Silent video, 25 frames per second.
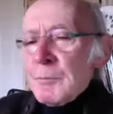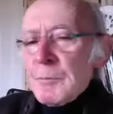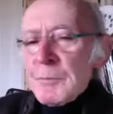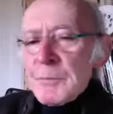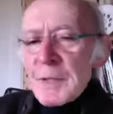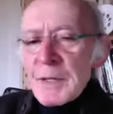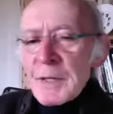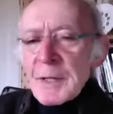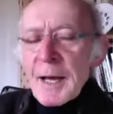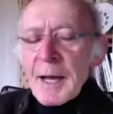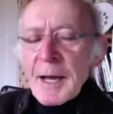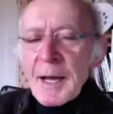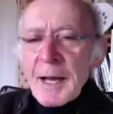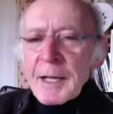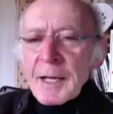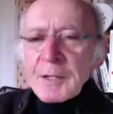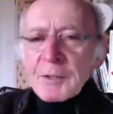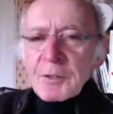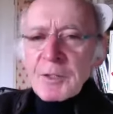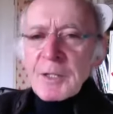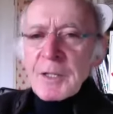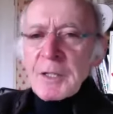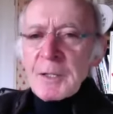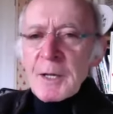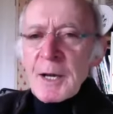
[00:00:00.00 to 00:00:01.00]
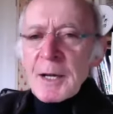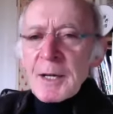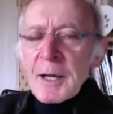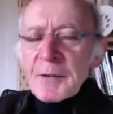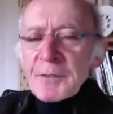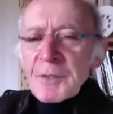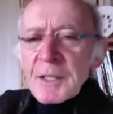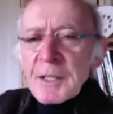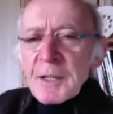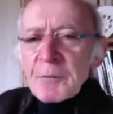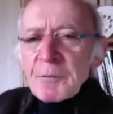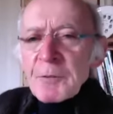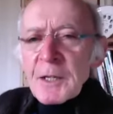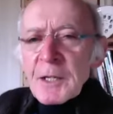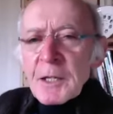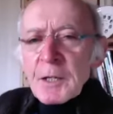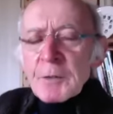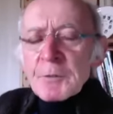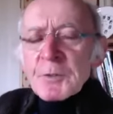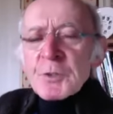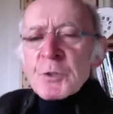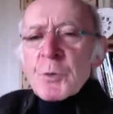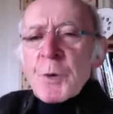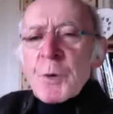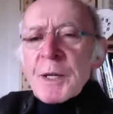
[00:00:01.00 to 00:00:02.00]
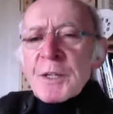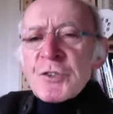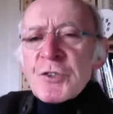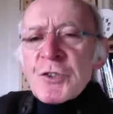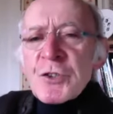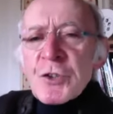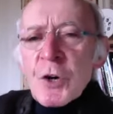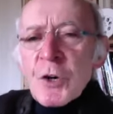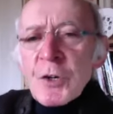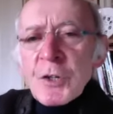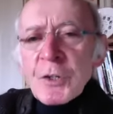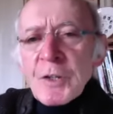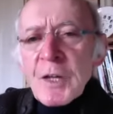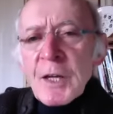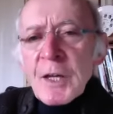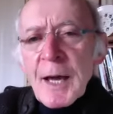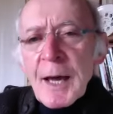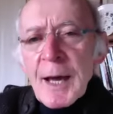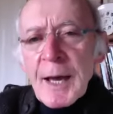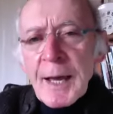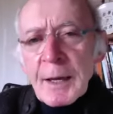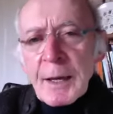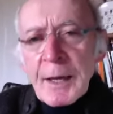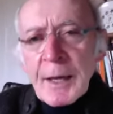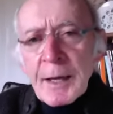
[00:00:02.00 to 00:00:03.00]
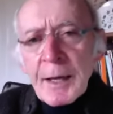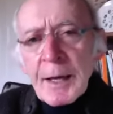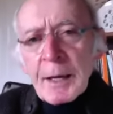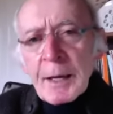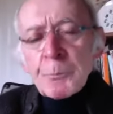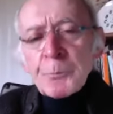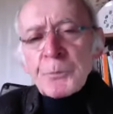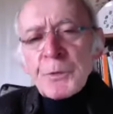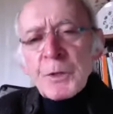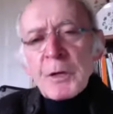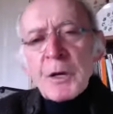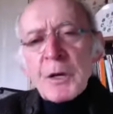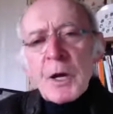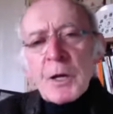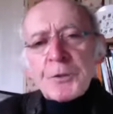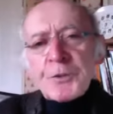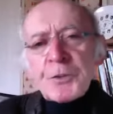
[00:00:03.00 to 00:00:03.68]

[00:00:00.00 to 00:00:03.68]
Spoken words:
Yeah, I agree. I think he was quite short guy. Helped a lot.